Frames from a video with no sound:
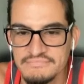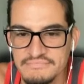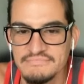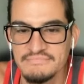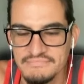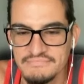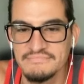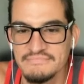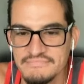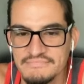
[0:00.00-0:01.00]

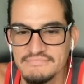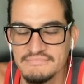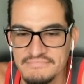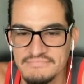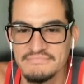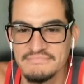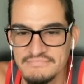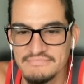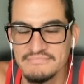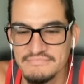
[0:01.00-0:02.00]

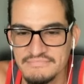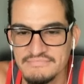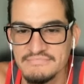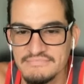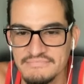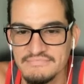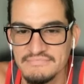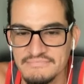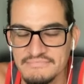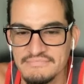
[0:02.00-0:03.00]

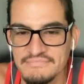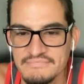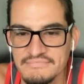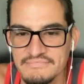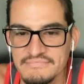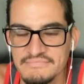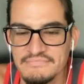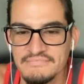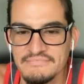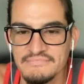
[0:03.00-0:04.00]

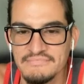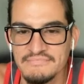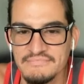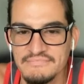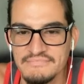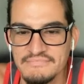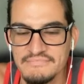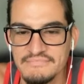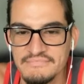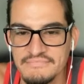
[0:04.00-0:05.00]

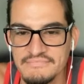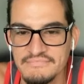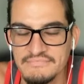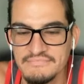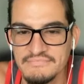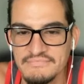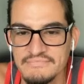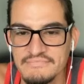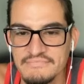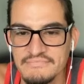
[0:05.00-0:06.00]

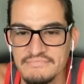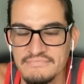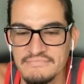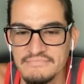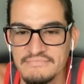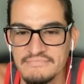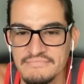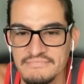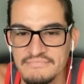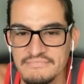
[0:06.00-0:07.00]

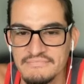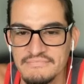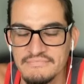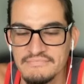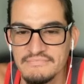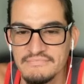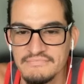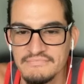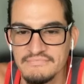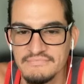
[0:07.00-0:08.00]
(not speaking)